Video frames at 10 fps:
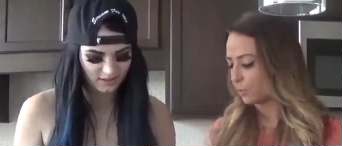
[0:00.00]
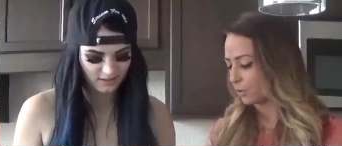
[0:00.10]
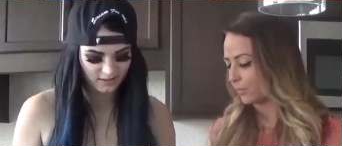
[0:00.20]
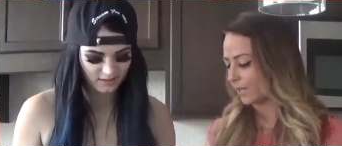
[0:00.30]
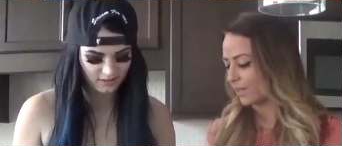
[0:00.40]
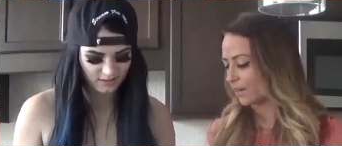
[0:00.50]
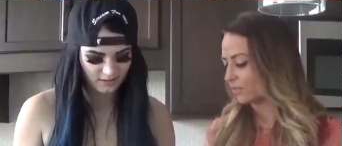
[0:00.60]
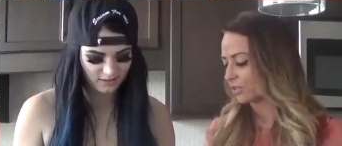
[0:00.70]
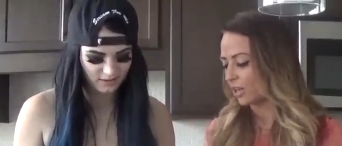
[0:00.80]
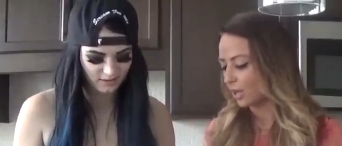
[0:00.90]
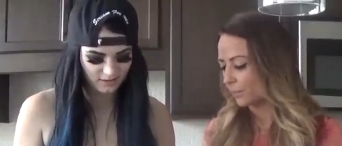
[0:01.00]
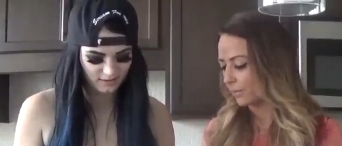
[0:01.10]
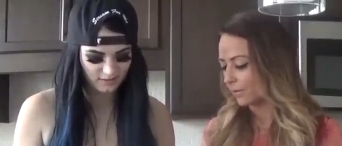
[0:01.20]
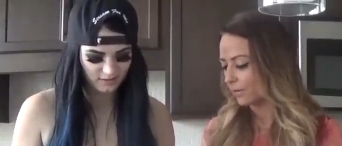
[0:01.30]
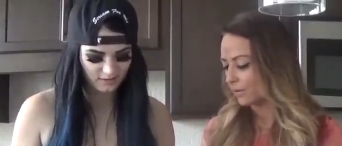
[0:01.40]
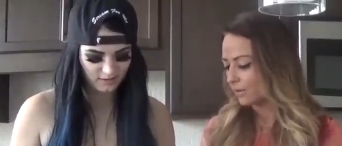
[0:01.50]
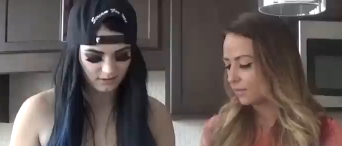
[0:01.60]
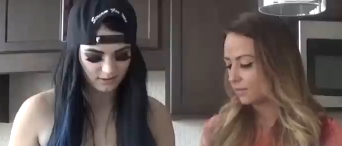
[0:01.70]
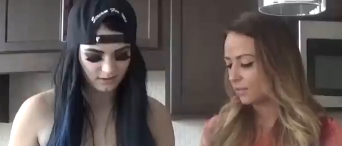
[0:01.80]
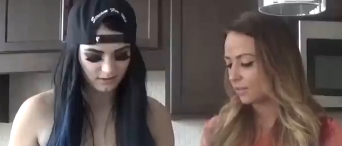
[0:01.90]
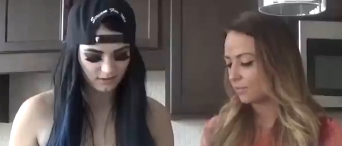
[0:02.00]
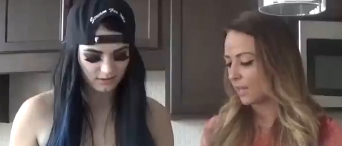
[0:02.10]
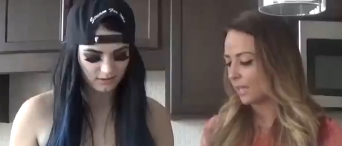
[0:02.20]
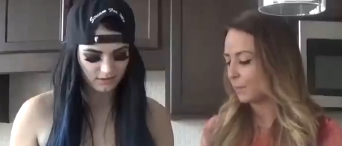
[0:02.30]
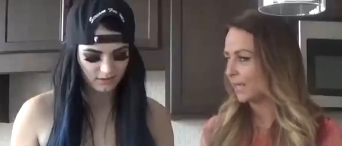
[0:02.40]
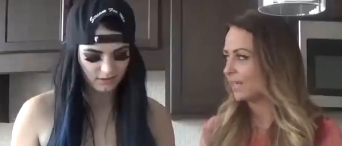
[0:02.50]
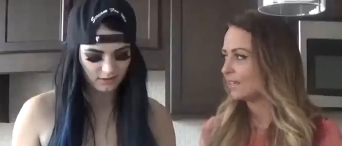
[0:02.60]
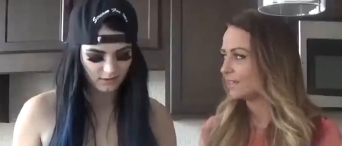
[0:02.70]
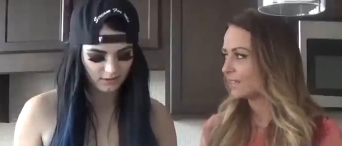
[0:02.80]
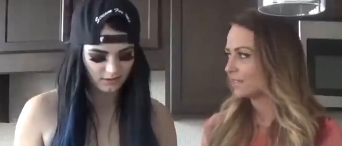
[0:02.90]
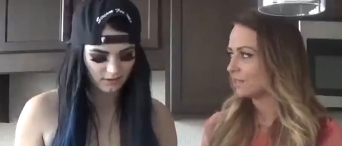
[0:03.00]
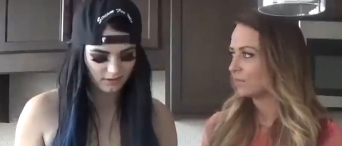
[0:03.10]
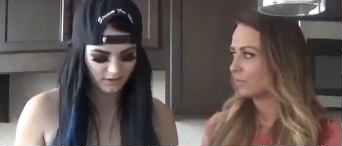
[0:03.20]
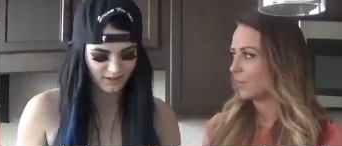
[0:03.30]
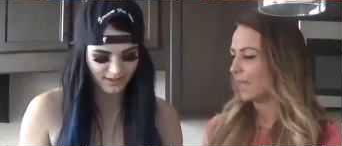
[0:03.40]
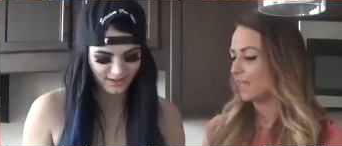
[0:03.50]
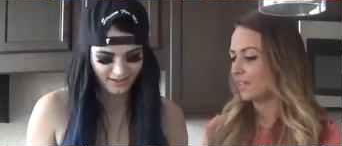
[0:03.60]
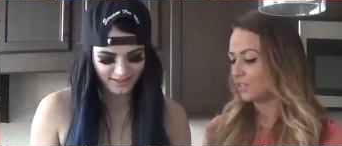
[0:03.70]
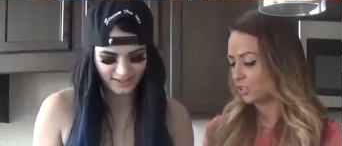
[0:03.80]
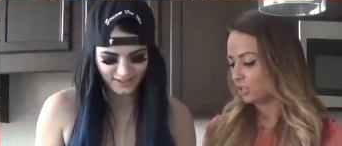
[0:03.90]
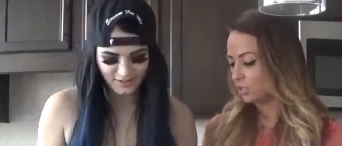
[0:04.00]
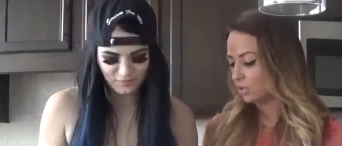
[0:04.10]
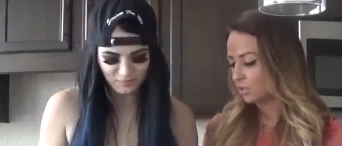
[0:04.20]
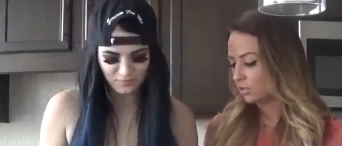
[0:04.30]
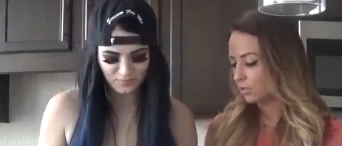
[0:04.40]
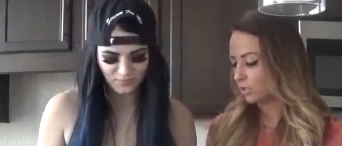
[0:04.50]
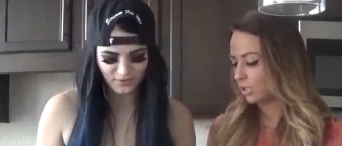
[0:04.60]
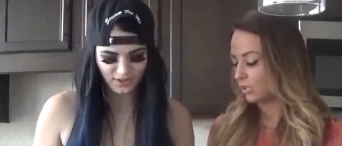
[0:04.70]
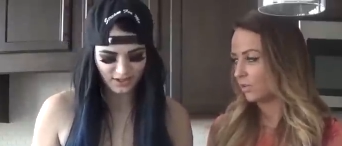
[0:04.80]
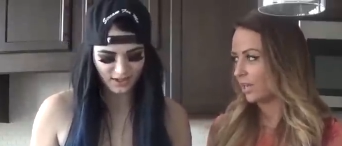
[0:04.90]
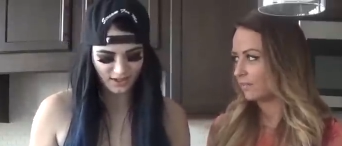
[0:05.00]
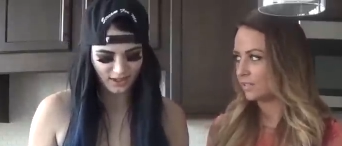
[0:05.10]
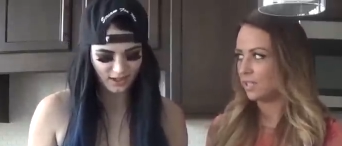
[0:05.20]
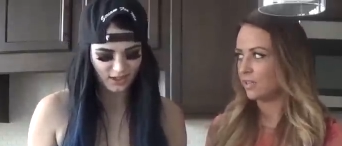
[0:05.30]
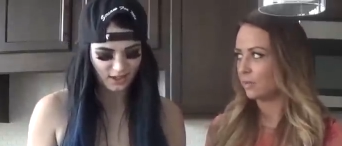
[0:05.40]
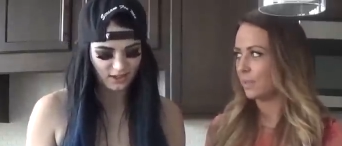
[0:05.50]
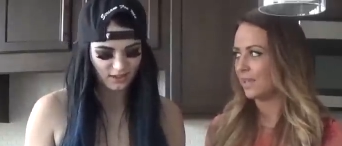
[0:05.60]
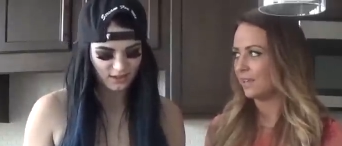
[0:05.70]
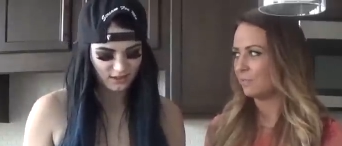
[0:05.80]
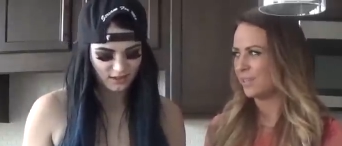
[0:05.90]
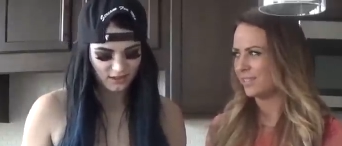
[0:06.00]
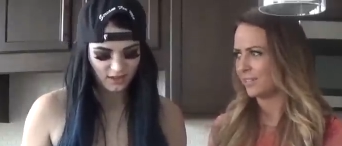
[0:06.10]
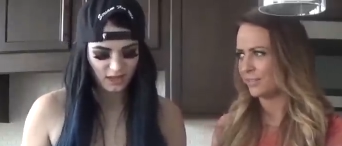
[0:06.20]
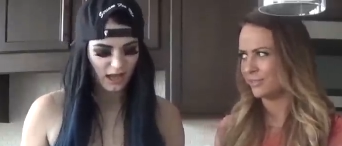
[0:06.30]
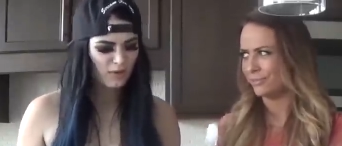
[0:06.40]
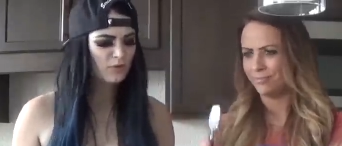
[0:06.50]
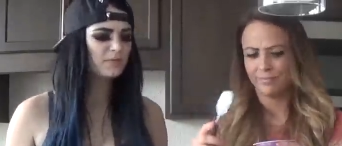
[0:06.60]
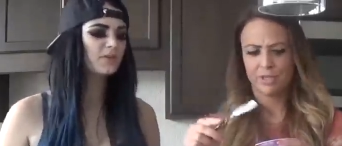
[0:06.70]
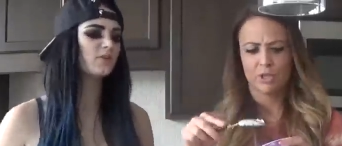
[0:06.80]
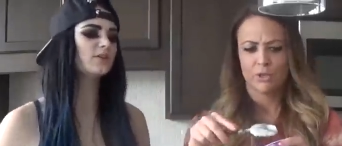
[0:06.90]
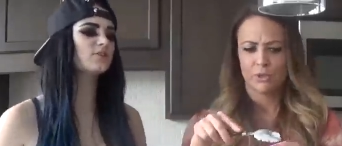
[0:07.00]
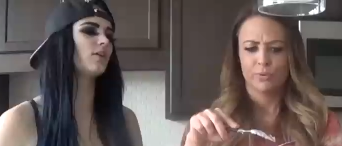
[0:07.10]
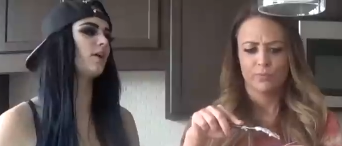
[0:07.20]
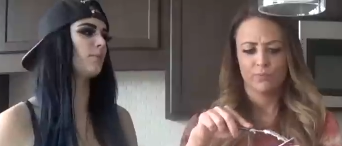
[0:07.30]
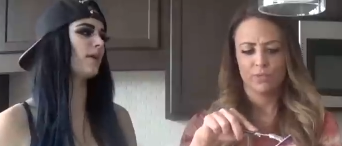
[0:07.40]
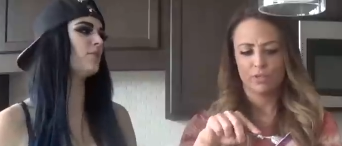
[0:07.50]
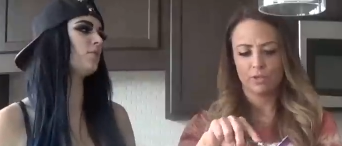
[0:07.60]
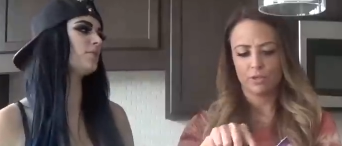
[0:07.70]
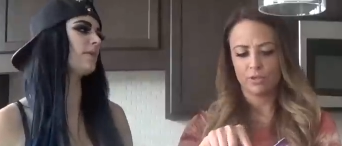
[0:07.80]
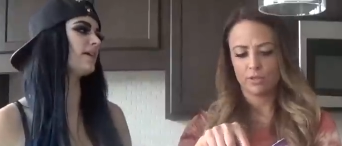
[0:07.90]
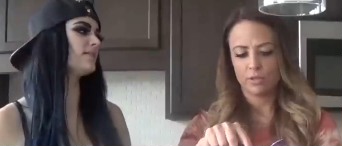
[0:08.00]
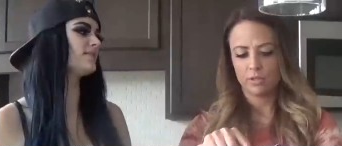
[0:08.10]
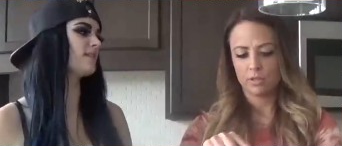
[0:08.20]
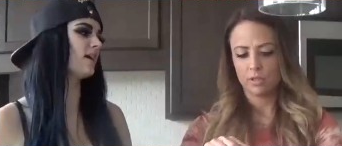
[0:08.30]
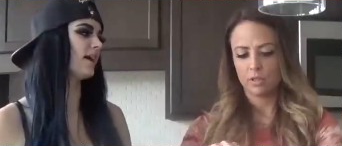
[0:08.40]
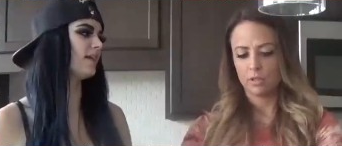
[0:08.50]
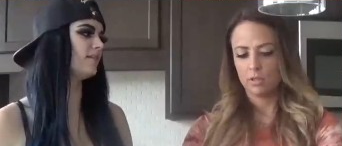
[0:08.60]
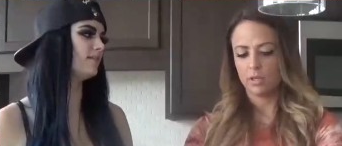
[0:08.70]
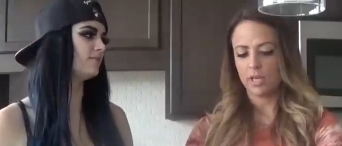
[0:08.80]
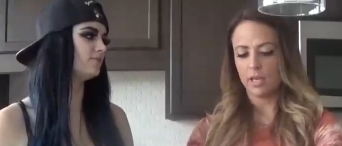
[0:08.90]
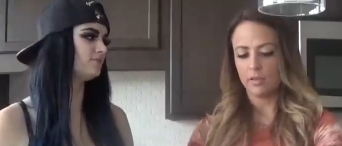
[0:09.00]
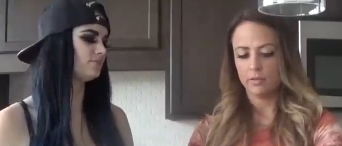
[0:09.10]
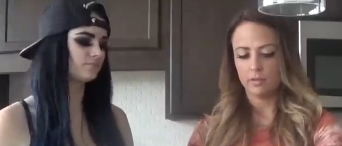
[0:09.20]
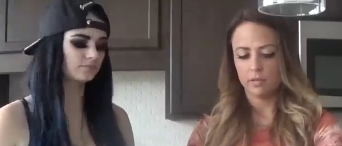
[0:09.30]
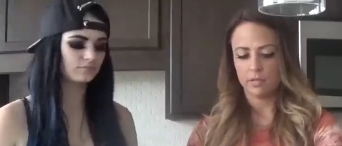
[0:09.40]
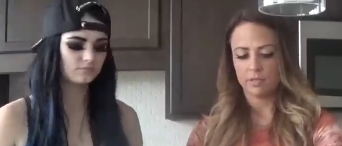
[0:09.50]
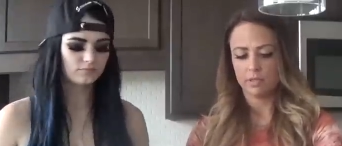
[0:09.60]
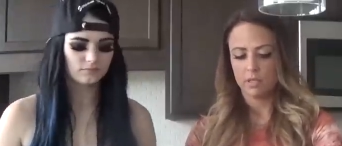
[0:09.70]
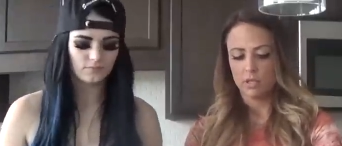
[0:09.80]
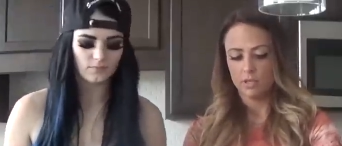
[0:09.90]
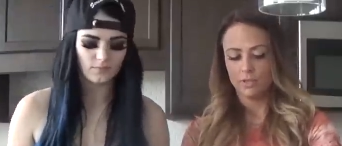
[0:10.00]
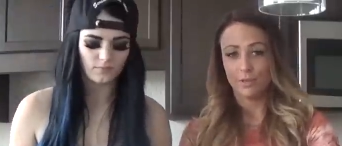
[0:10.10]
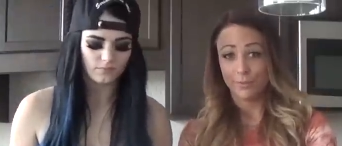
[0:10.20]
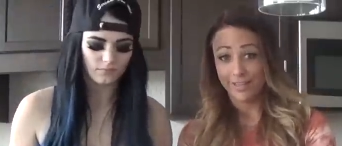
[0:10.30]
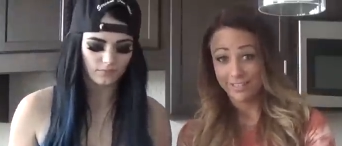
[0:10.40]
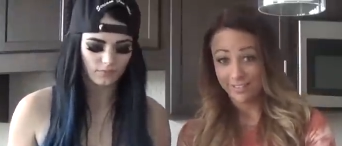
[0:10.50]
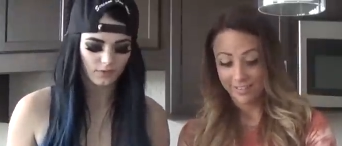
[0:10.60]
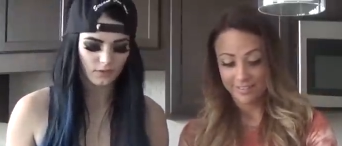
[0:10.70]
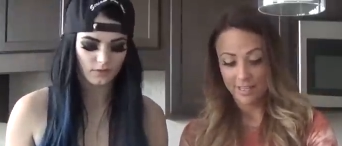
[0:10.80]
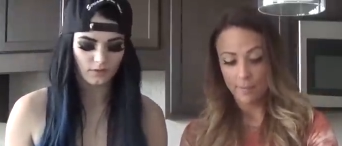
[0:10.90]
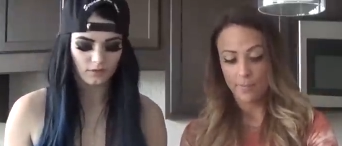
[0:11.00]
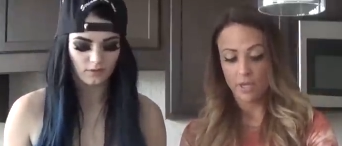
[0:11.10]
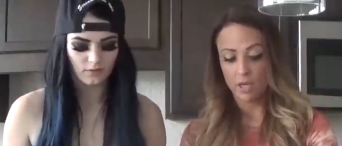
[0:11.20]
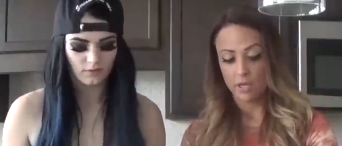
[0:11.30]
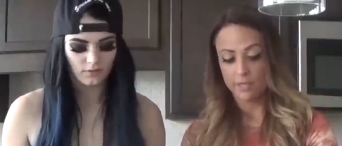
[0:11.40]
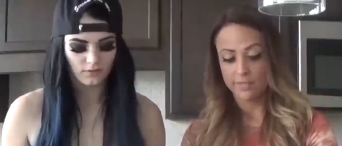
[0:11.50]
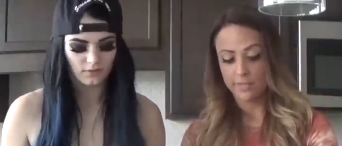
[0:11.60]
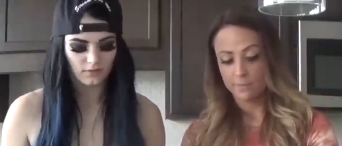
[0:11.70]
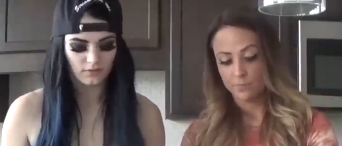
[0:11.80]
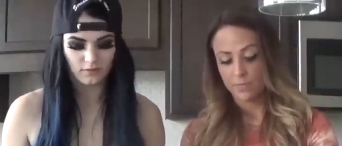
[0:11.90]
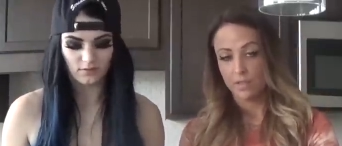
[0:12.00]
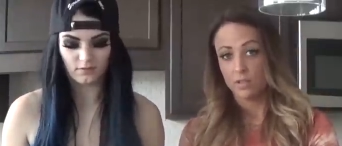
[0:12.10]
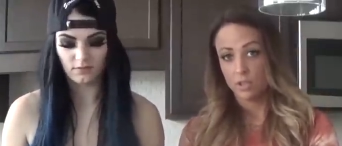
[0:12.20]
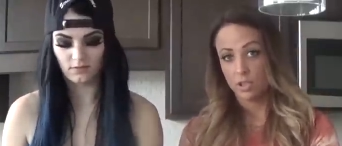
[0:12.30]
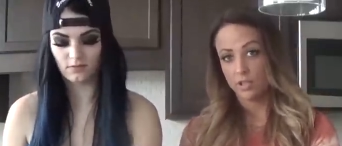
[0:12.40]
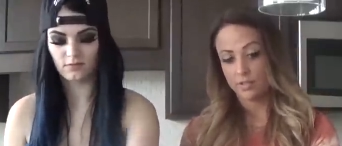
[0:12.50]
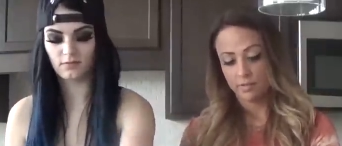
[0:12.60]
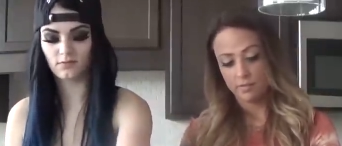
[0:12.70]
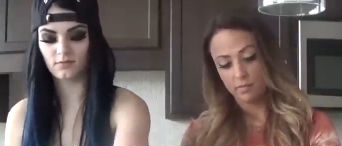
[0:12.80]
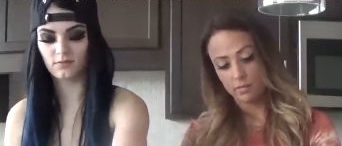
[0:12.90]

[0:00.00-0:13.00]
Speaker 1: just put them like that on top, or you can make peas for Paige. Or you can write T-O-P because it's... I want them to go on top. I don't your... want them inside. Okay, because you know why she likes that? Because she doesn't